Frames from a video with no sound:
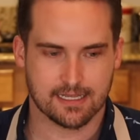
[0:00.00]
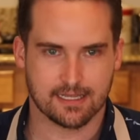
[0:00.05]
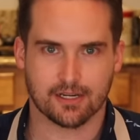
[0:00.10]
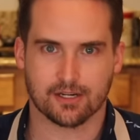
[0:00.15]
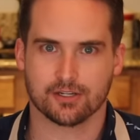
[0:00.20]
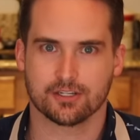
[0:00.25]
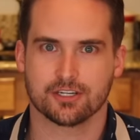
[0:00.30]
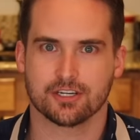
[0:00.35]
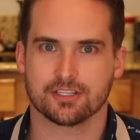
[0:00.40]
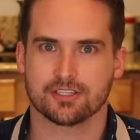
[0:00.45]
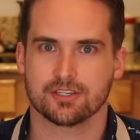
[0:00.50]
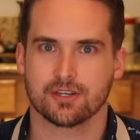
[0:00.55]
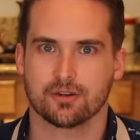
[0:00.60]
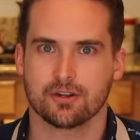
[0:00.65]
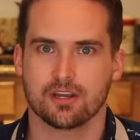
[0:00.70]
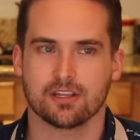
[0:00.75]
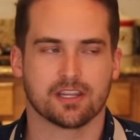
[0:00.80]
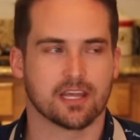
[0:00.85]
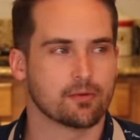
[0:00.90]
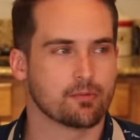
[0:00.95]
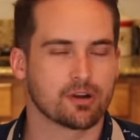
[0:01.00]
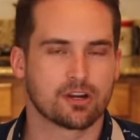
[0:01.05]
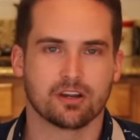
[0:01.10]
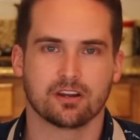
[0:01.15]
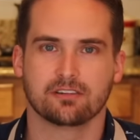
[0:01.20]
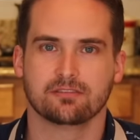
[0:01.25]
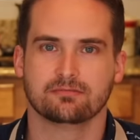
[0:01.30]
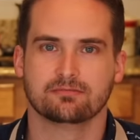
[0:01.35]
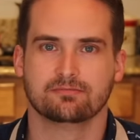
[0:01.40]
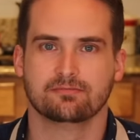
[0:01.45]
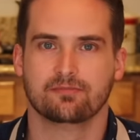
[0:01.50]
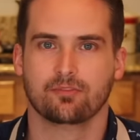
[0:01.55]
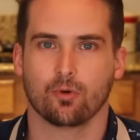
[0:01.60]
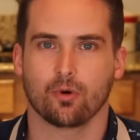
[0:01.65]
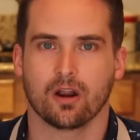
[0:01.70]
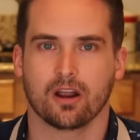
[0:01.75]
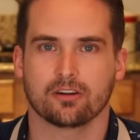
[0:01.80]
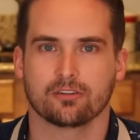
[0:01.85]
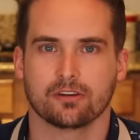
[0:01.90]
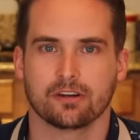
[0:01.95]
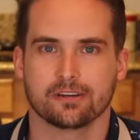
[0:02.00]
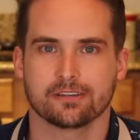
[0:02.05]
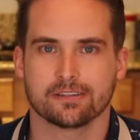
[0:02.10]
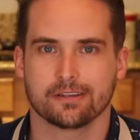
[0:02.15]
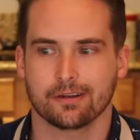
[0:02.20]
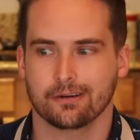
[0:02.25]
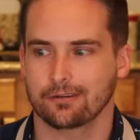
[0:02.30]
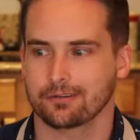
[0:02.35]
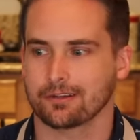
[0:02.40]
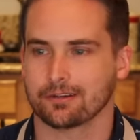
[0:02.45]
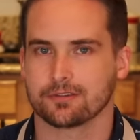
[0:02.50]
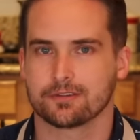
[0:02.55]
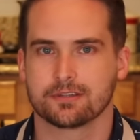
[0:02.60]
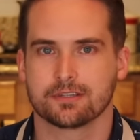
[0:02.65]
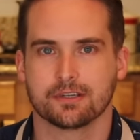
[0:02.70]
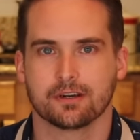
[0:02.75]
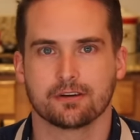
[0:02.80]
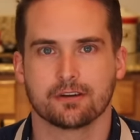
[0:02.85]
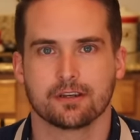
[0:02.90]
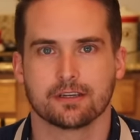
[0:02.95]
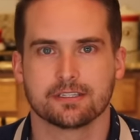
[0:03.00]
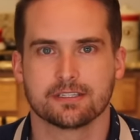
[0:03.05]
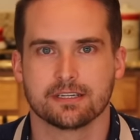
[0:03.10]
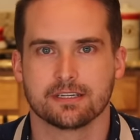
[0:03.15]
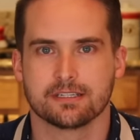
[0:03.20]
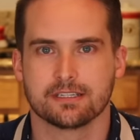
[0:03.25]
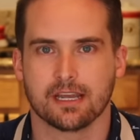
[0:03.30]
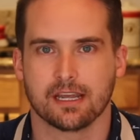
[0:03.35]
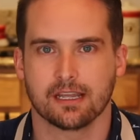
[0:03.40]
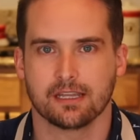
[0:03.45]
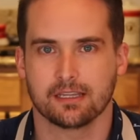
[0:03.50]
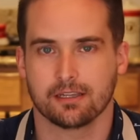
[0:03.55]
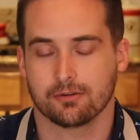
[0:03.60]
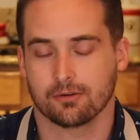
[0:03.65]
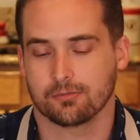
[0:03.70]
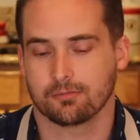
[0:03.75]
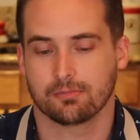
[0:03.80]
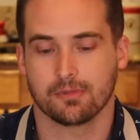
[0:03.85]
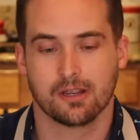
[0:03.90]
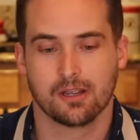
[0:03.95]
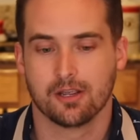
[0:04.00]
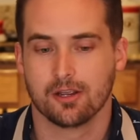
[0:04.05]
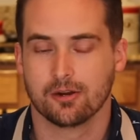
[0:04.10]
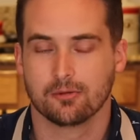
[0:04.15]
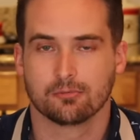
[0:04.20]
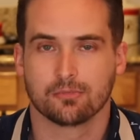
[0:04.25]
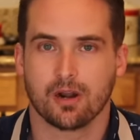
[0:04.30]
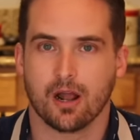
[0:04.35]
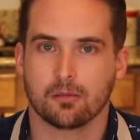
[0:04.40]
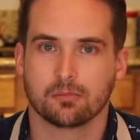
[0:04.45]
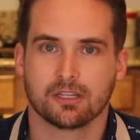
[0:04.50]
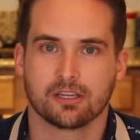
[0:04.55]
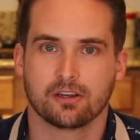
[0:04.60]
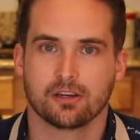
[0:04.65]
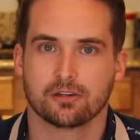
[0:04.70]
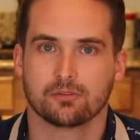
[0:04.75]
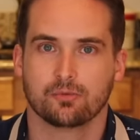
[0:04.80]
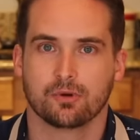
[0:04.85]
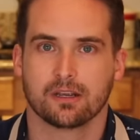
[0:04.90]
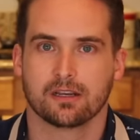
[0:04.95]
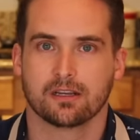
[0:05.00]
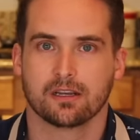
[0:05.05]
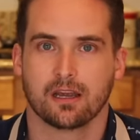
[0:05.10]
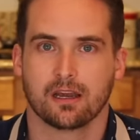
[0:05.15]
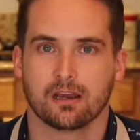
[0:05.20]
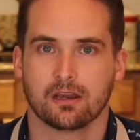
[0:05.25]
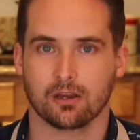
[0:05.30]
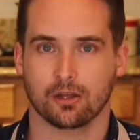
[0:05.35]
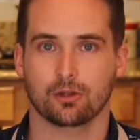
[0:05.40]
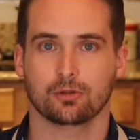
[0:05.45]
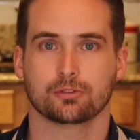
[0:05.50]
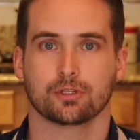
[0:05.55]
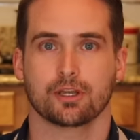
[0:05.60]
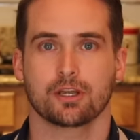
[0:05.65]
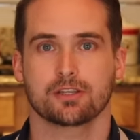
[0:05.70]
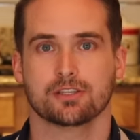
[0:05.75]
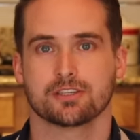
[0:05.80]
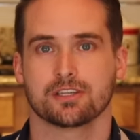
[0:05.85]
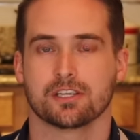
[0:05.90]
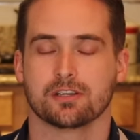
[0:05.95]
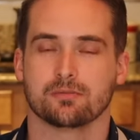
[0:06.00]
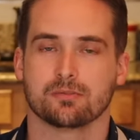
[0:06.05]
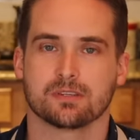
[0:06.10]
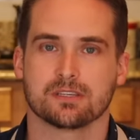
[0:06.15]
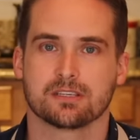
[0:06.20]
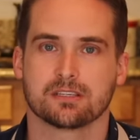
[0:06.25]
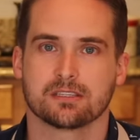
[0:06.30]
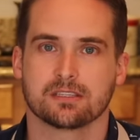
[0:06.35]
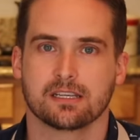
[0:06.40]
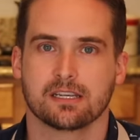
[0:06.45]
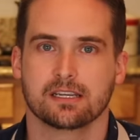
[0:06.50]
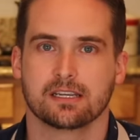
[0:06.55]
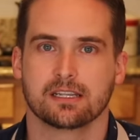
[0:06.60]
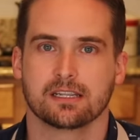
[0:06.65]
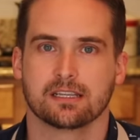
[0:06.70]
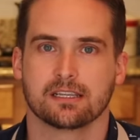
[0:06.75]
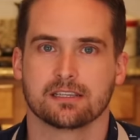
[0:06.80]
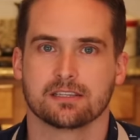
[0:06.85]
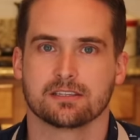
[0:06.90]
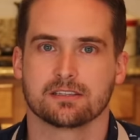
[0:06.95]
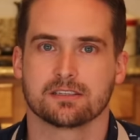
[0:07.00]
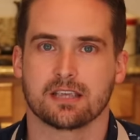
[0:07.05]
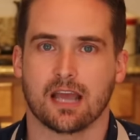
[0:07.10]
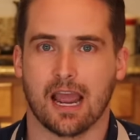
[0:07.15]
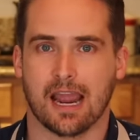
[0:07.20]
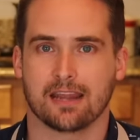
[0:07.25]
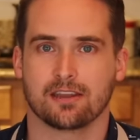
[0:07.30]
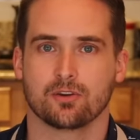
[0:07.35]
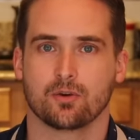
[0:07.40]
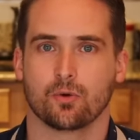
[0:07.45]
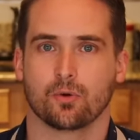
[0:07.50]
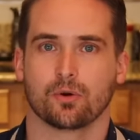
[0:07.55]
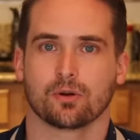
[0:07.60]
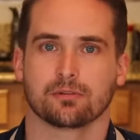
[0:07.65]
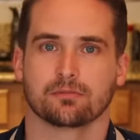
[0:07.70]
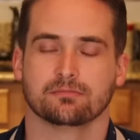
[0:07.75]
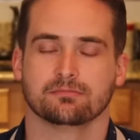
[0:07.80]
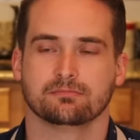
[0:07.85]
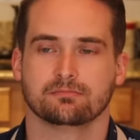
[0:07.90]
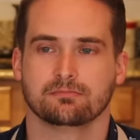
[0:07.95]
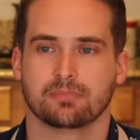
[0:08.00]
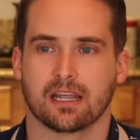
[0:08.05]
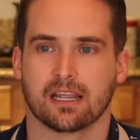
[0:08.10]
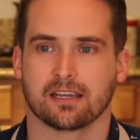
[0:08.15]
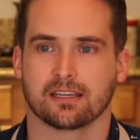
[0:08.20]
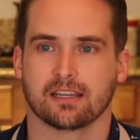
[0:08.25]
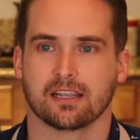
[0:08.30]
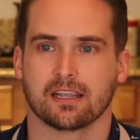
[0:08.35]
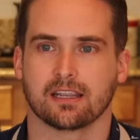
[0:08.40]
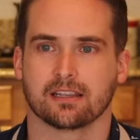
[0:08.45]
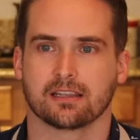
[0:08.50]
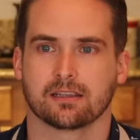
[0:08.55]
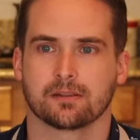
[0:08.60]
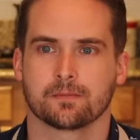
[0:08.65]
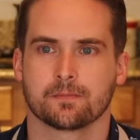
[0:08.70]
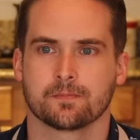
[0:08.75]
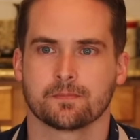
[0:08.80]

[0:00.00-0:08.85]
They're just so good. They were good 400 years ago and they're still good today. They were probably good when uh, old Ötzi was eating his einkorn pancake